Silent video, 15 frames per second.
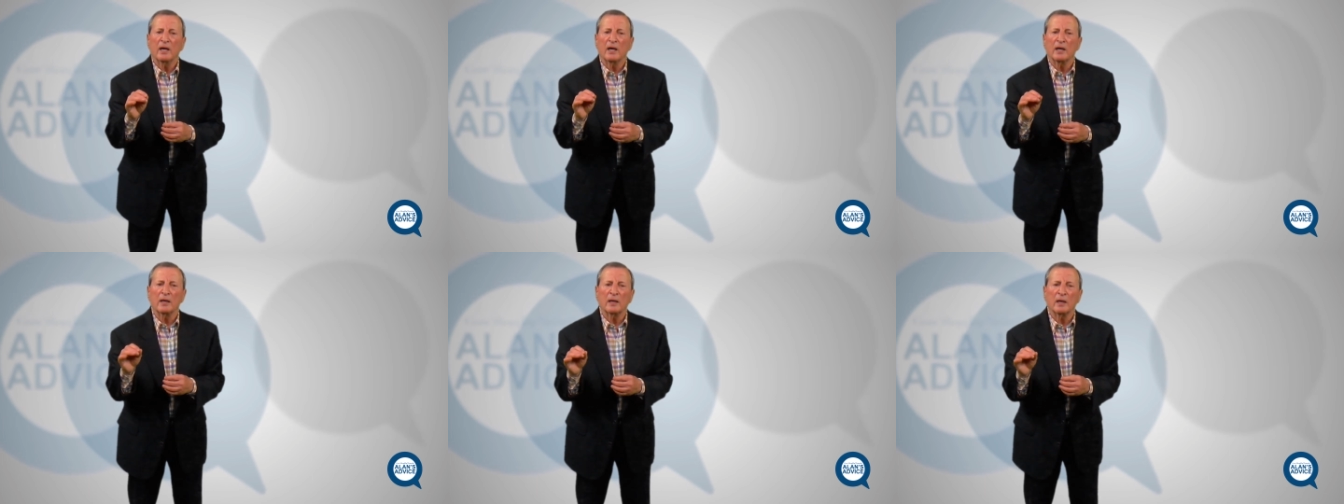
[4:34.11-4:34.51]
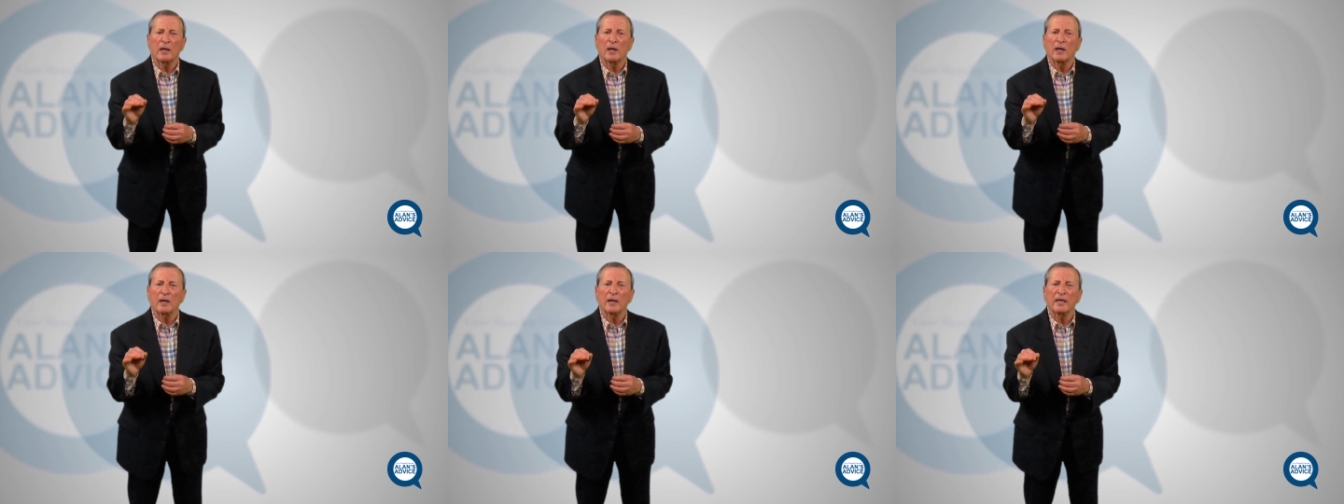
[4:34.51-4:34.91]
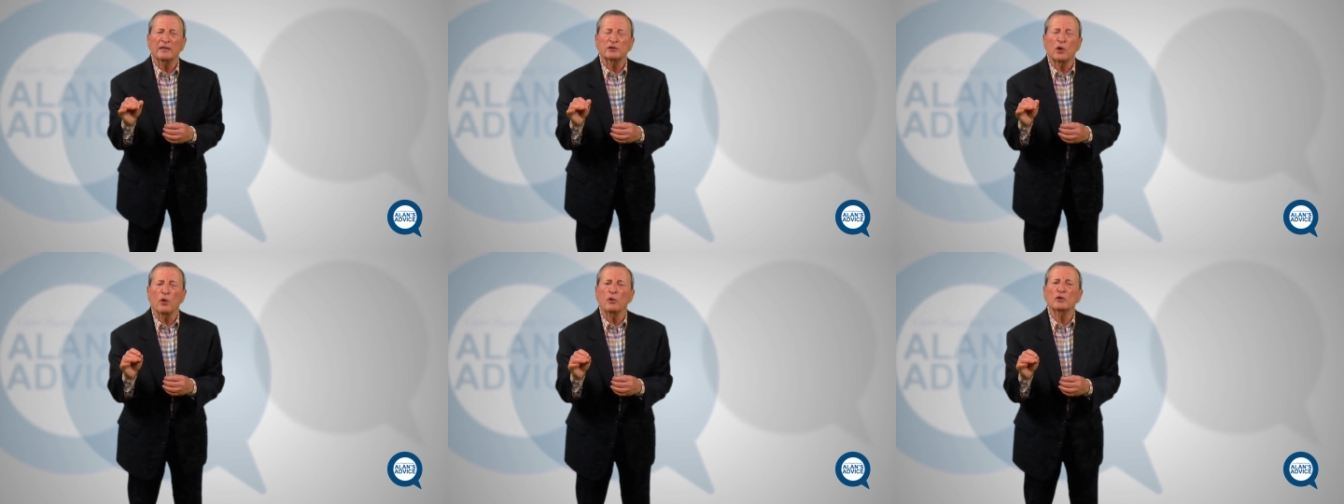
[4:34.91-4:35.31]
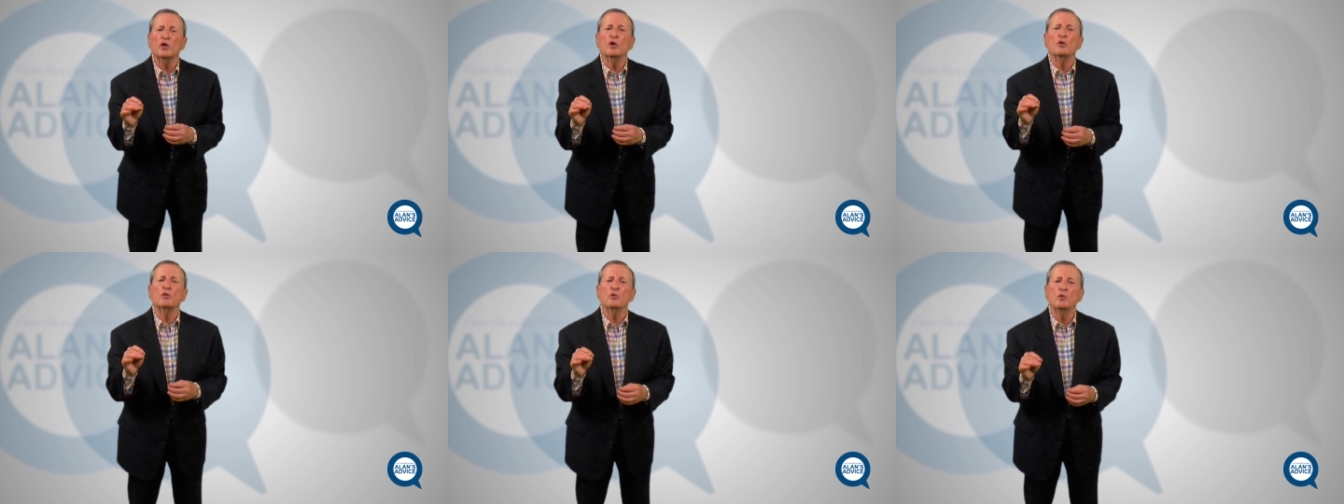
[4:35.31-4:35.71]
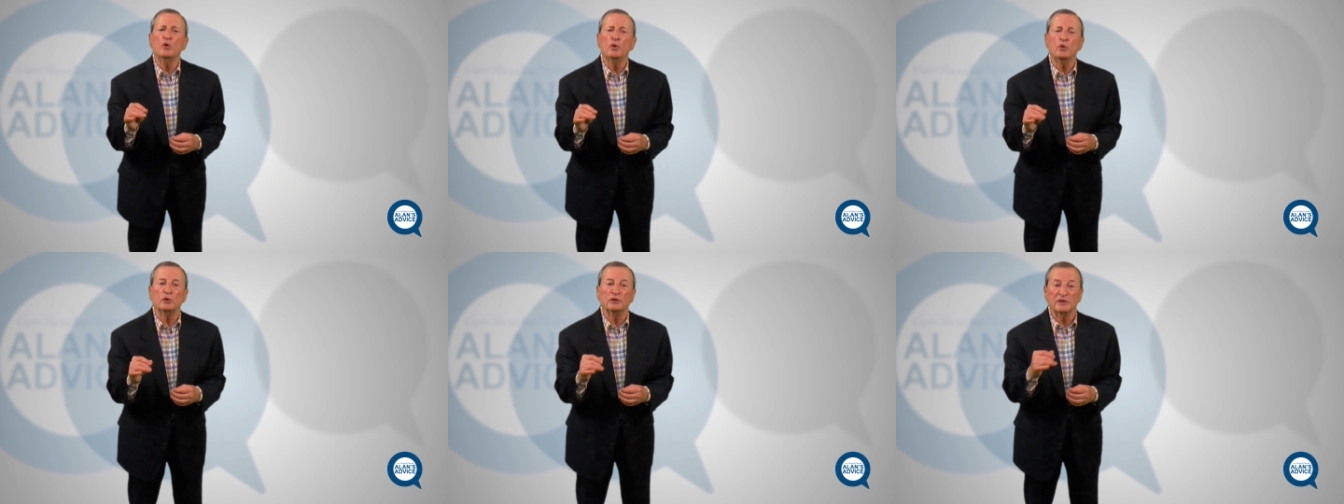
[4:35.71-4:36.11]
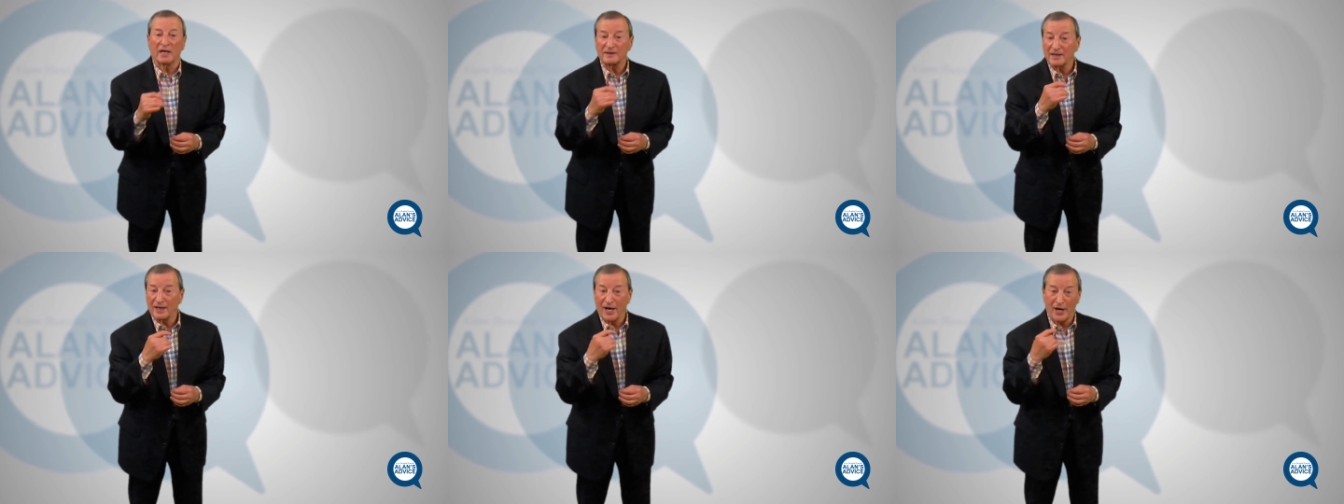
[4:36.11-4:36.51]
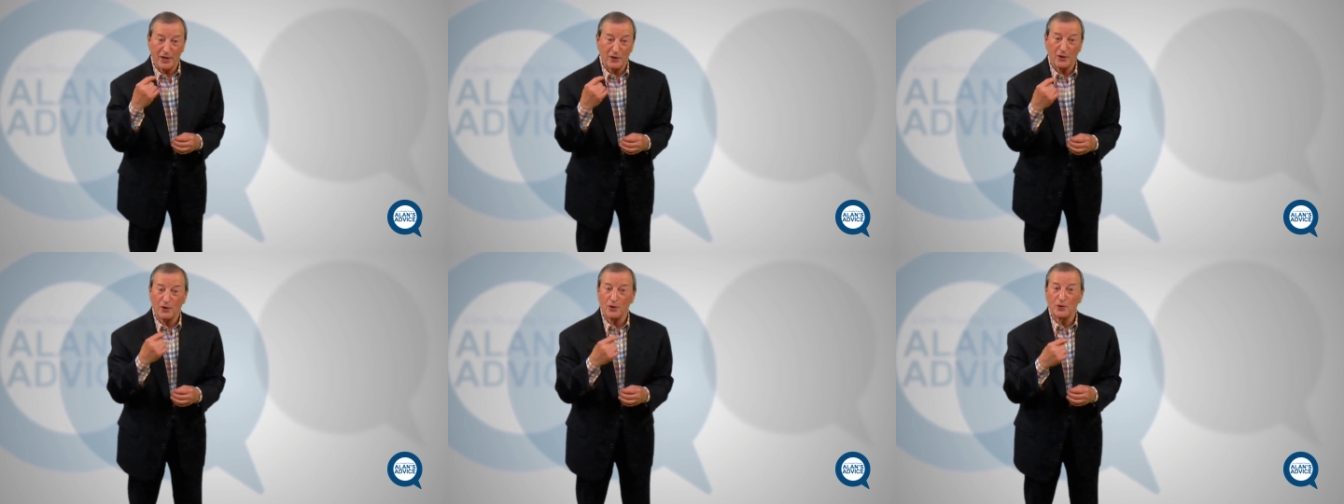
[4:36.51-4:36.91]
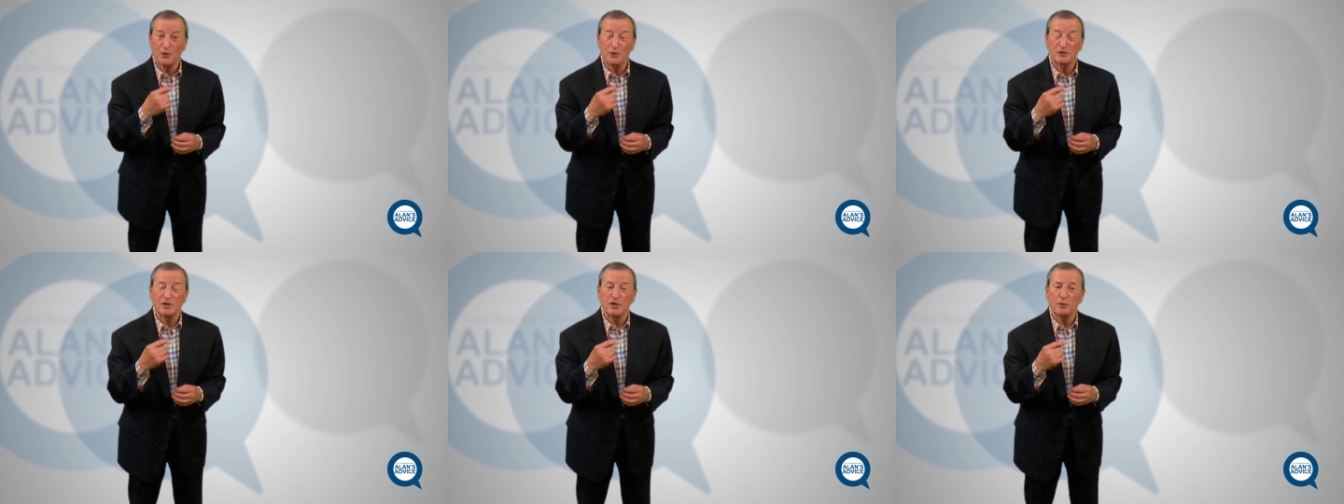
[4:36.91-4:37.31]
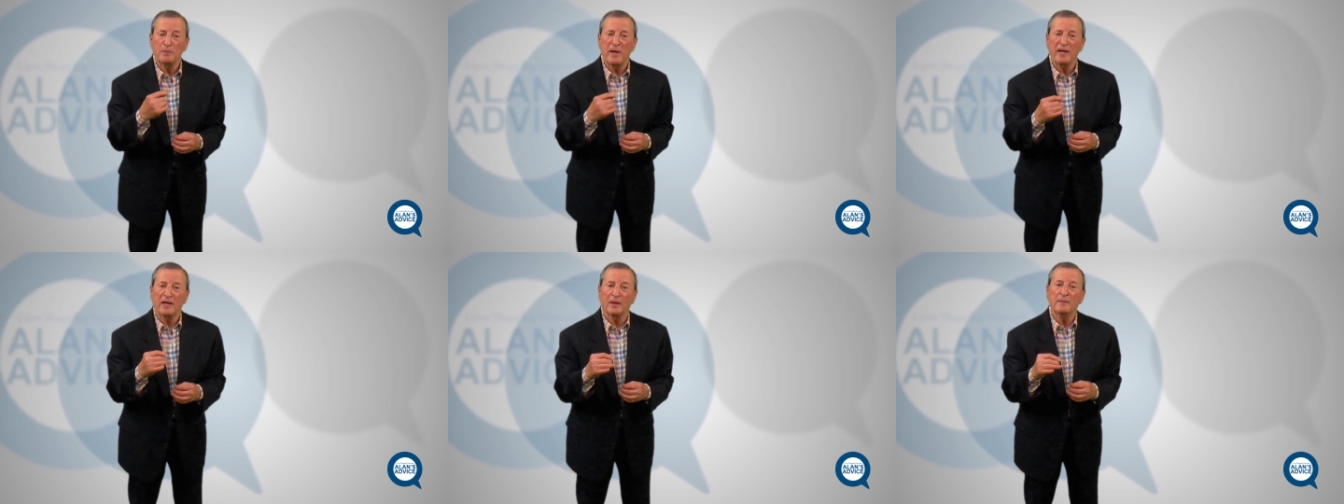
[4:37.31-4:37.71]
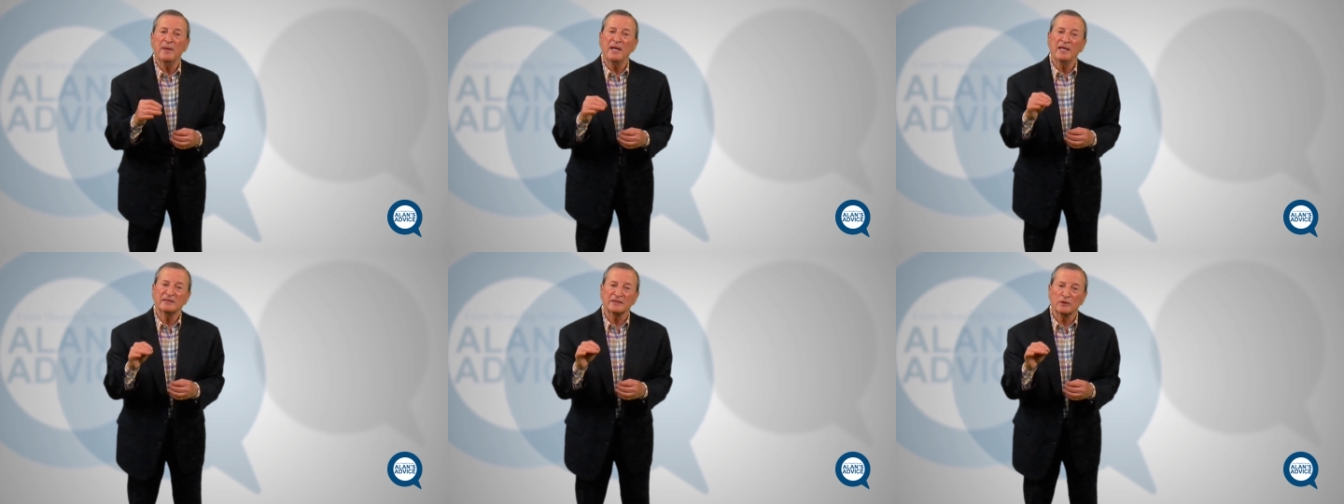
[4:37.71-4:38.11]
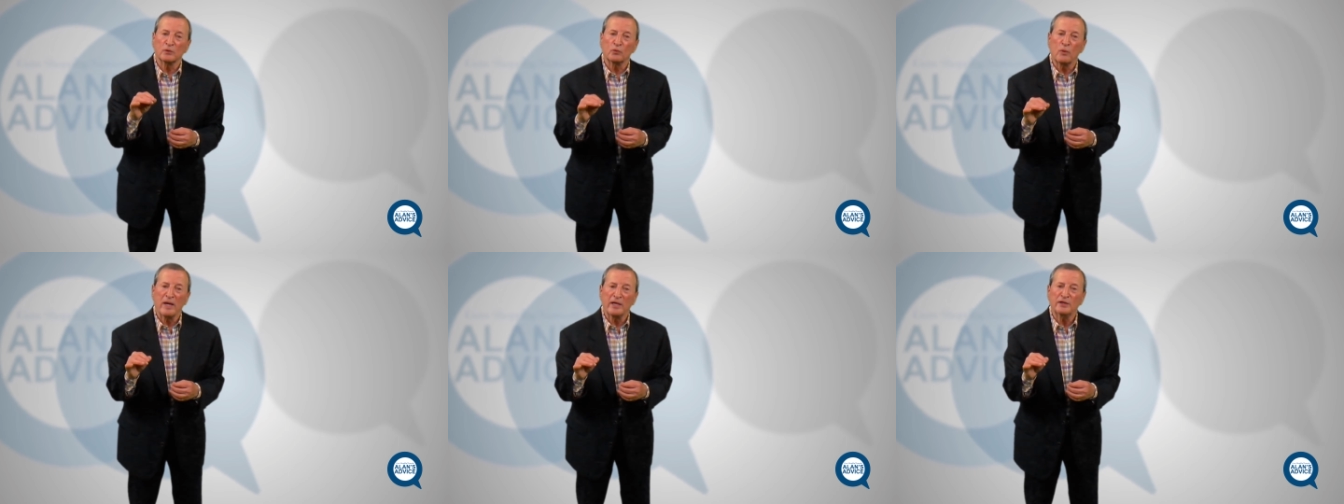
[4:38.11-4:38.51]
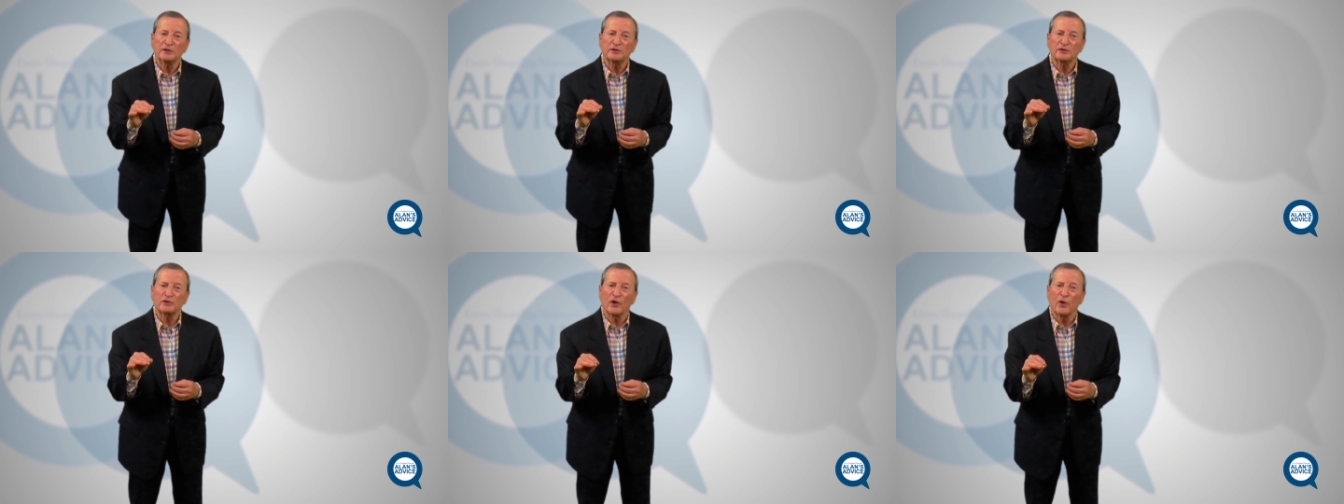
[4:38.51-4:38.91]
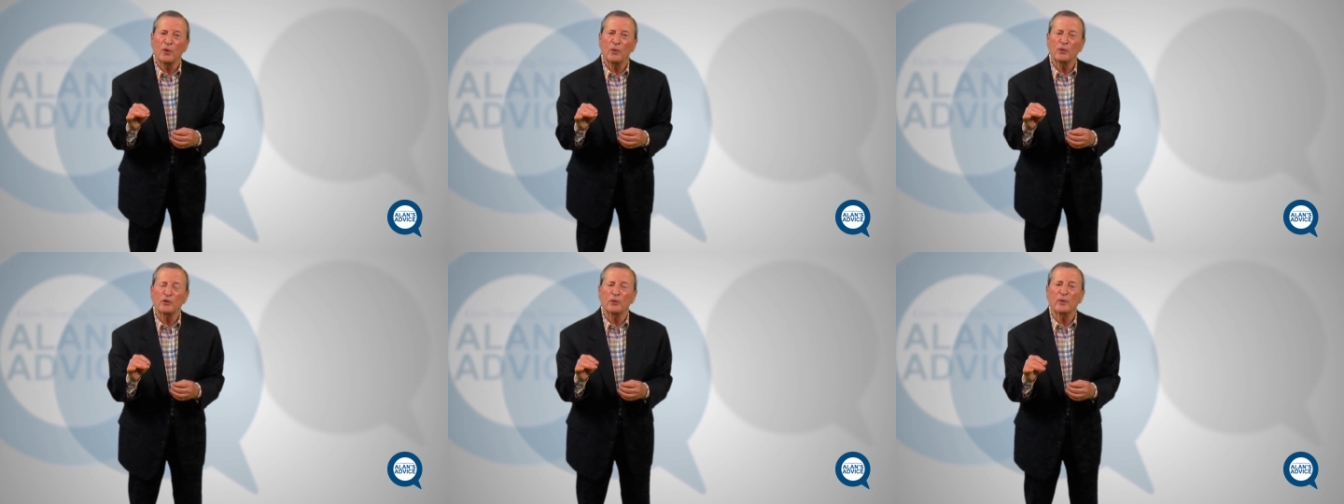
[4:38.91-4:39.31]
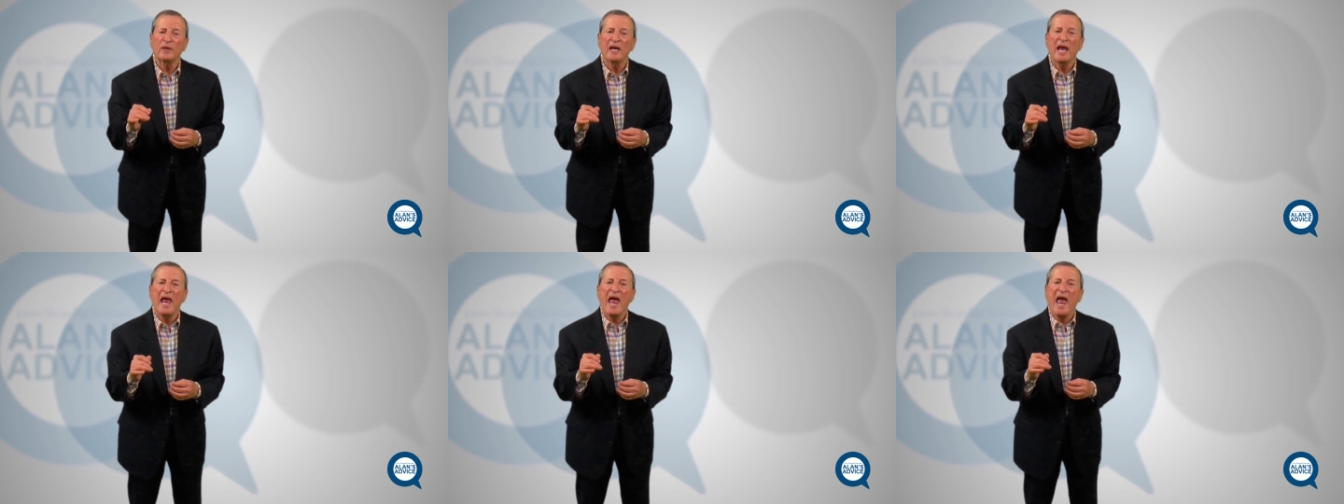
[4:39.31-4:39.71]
Uh, uh, it's called rouge, not the kind you use in your makeup. It's a little reddish tone to it,